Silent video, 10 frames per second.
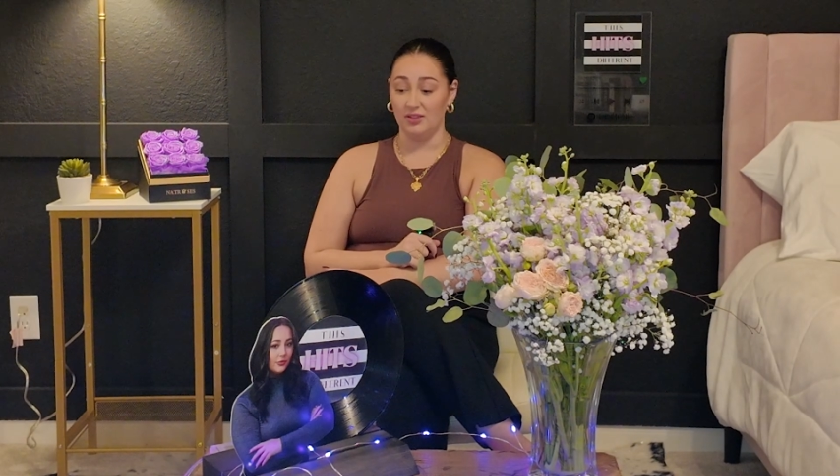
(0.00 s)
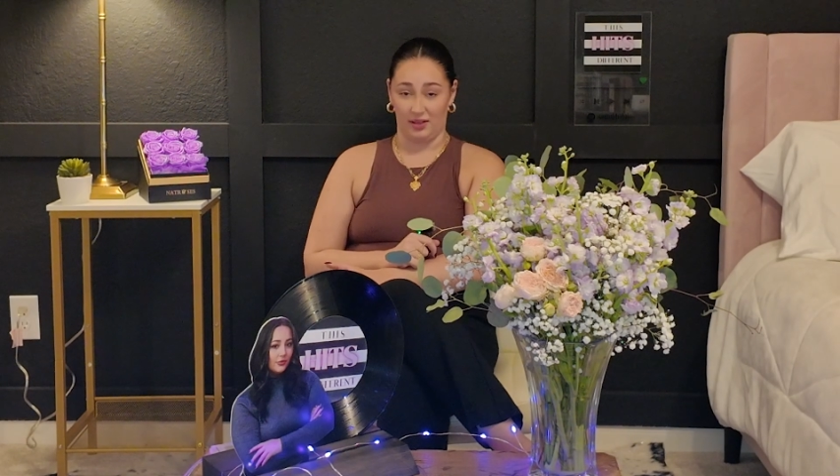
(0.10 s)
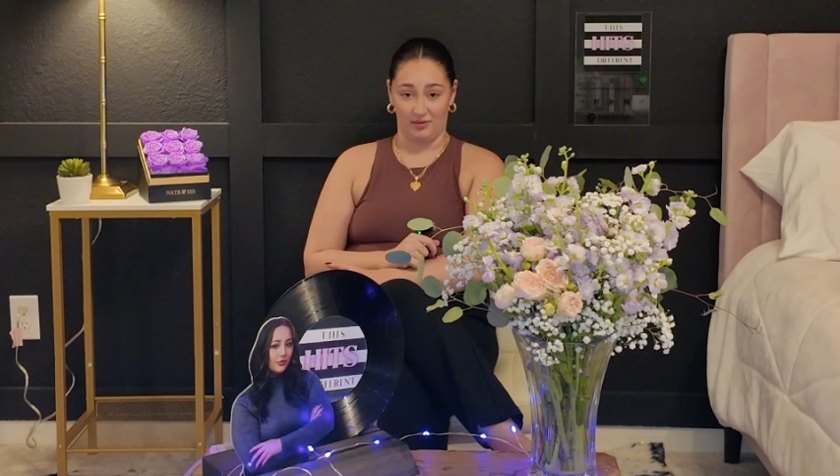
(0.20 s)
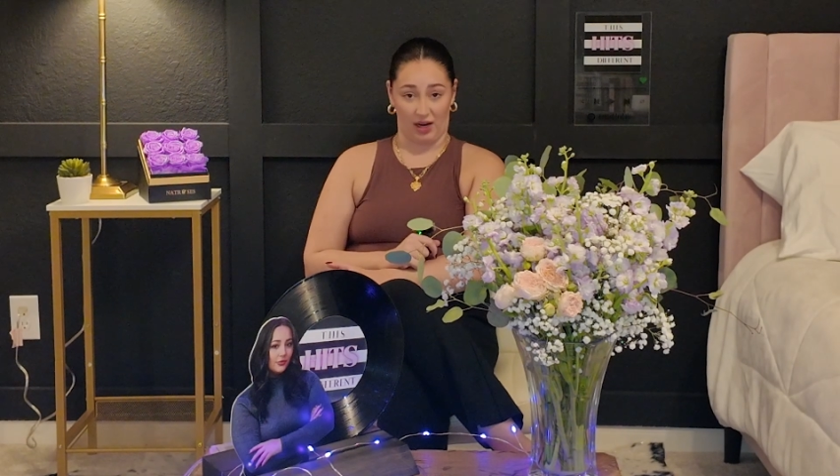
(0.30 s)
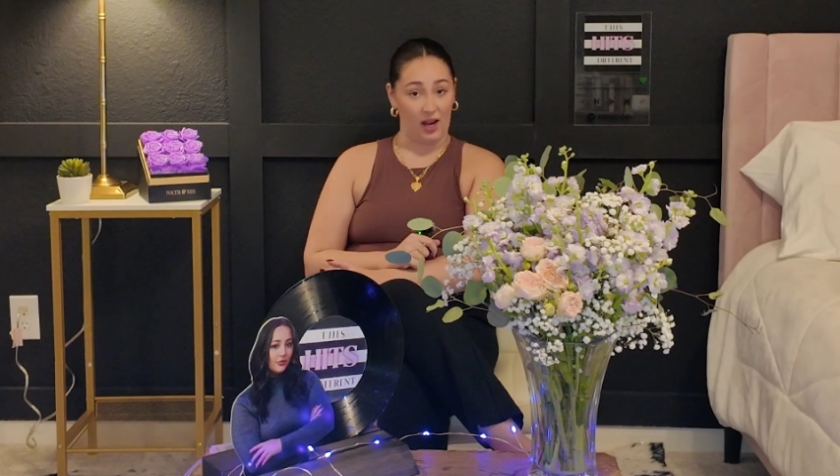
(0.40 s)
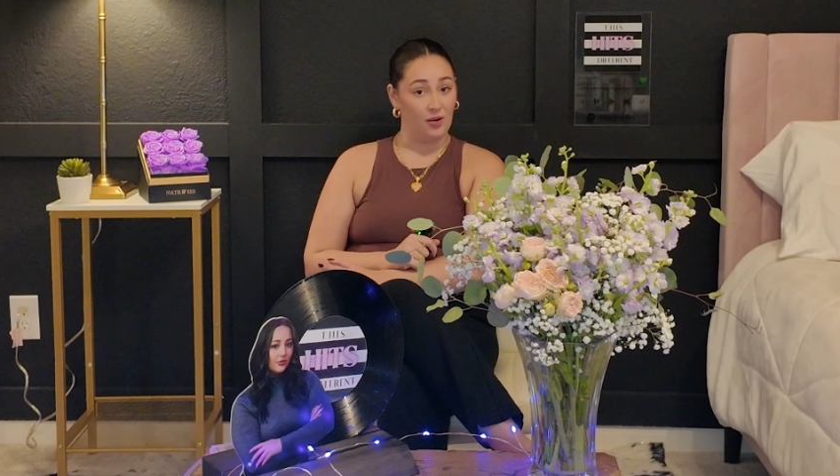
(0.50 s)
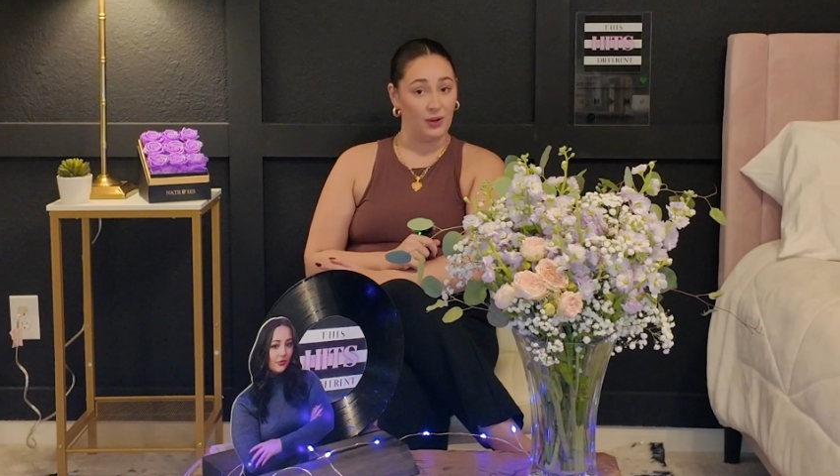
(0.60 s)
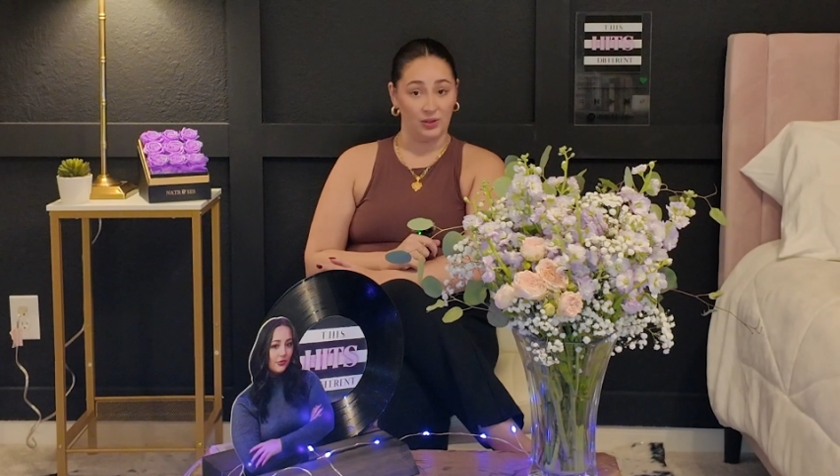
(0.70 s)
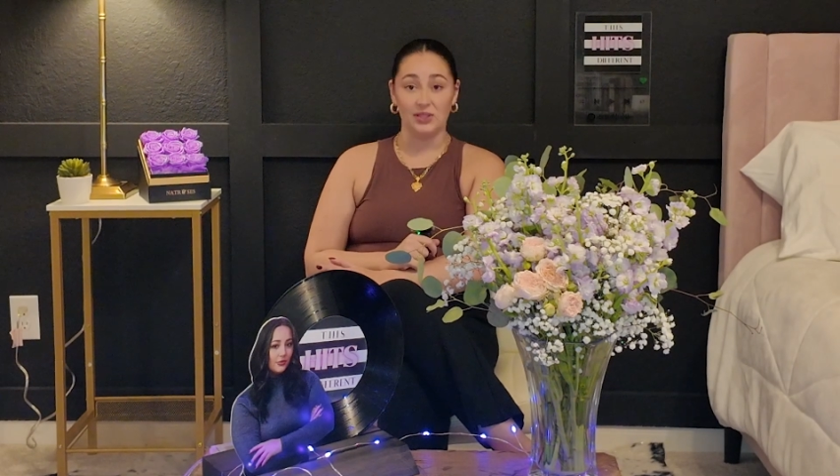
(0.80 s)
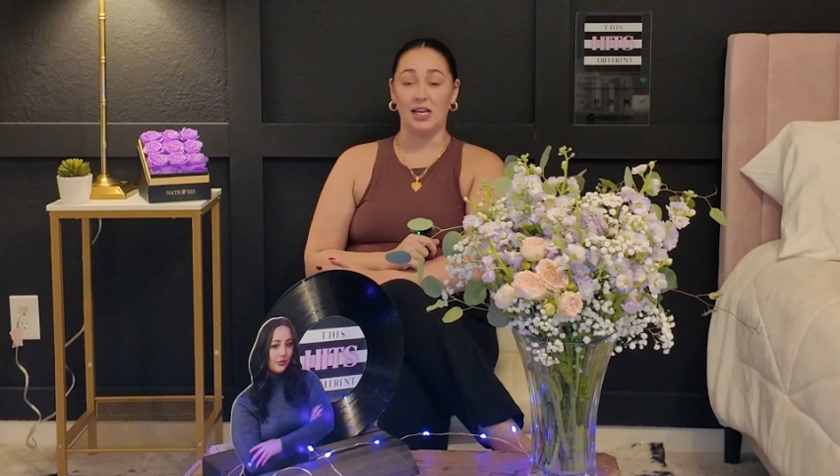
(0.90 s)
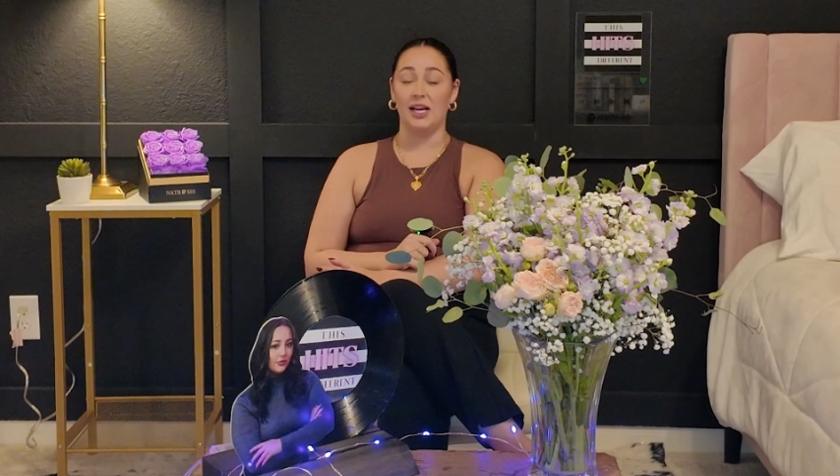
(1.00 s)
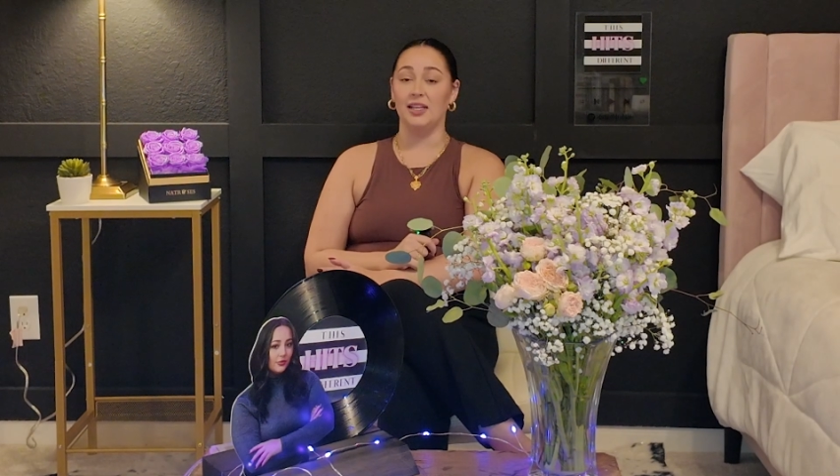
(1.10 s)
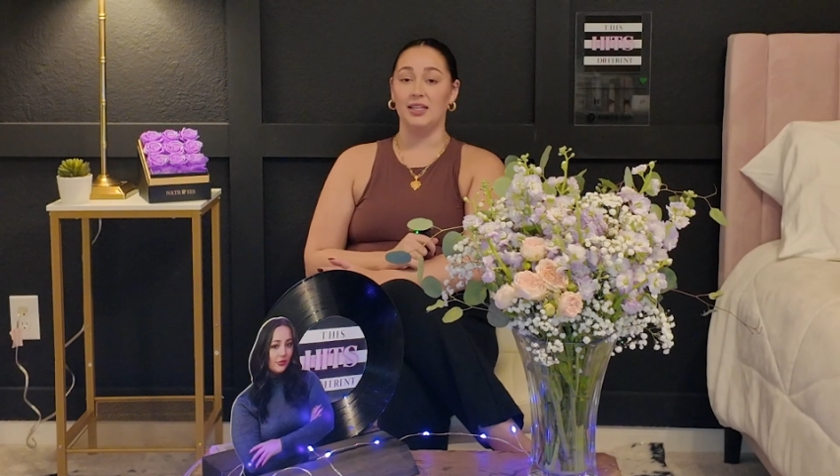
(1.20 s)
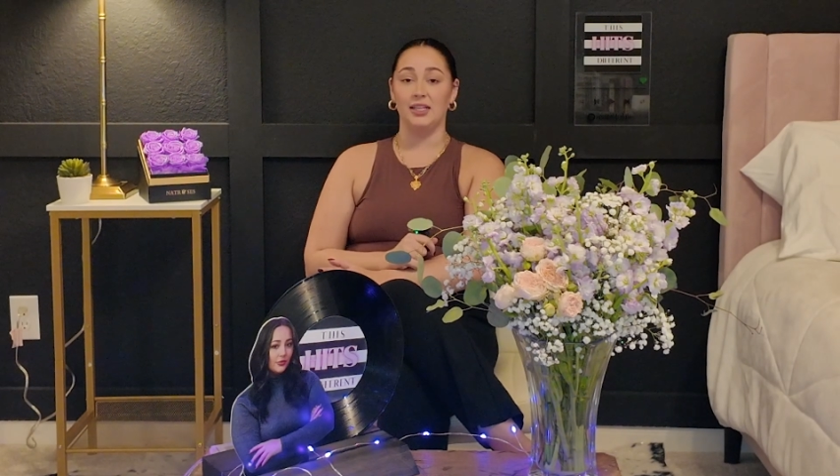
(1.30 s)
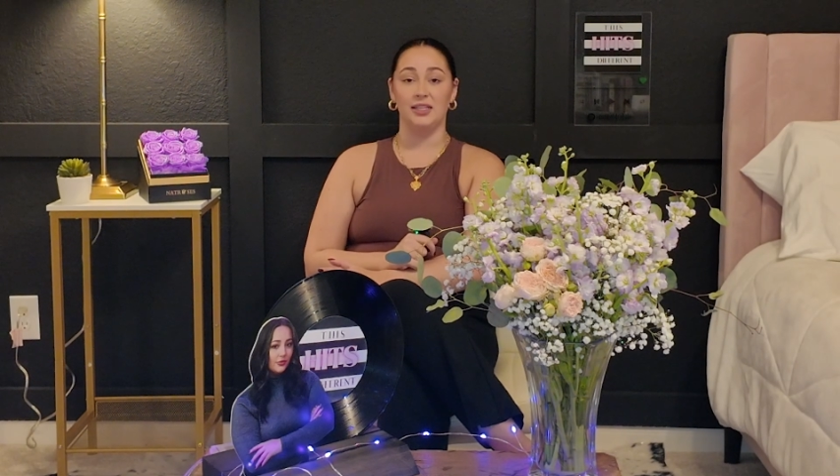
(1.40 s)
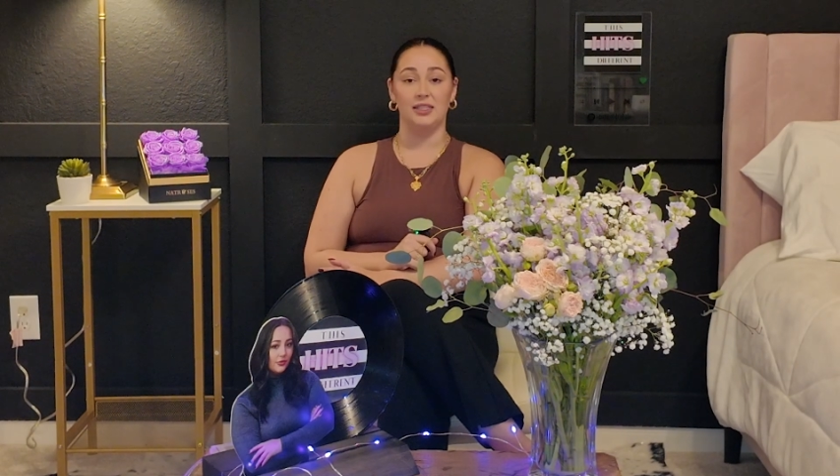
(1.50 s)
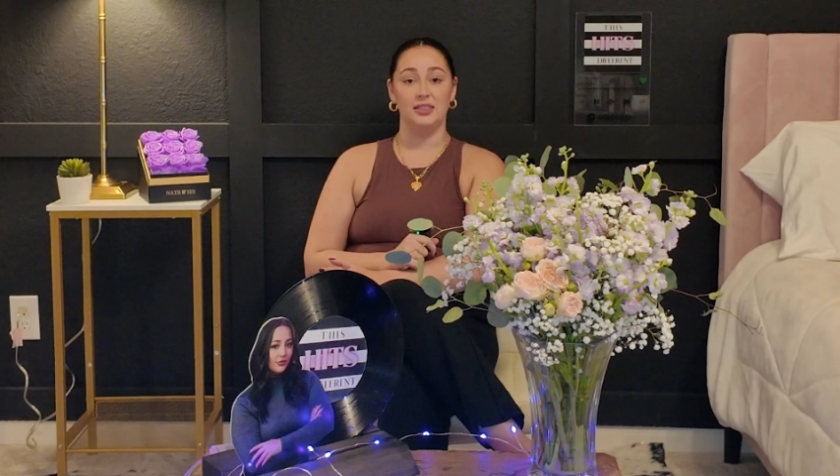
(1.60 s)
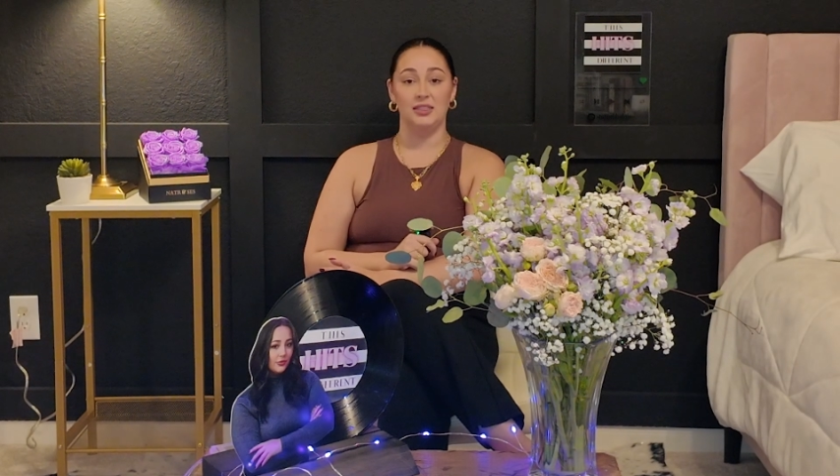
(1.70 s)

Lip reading: I will say that